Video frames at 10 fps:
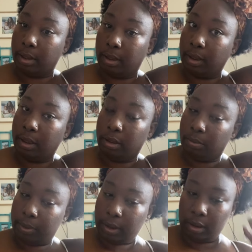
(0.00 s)
little
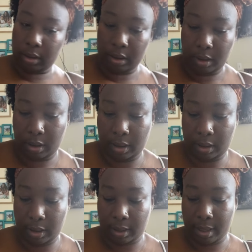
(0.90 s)
bit in
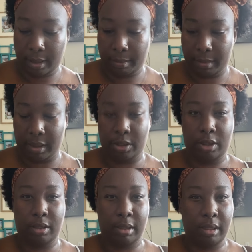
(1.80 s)
the cup. It's
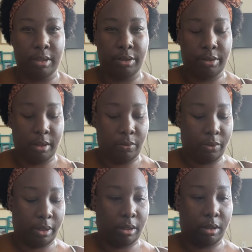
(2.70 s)
just easier than
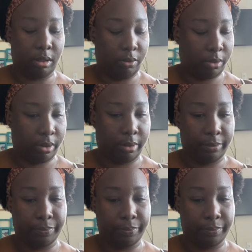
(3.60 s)
when it's looser.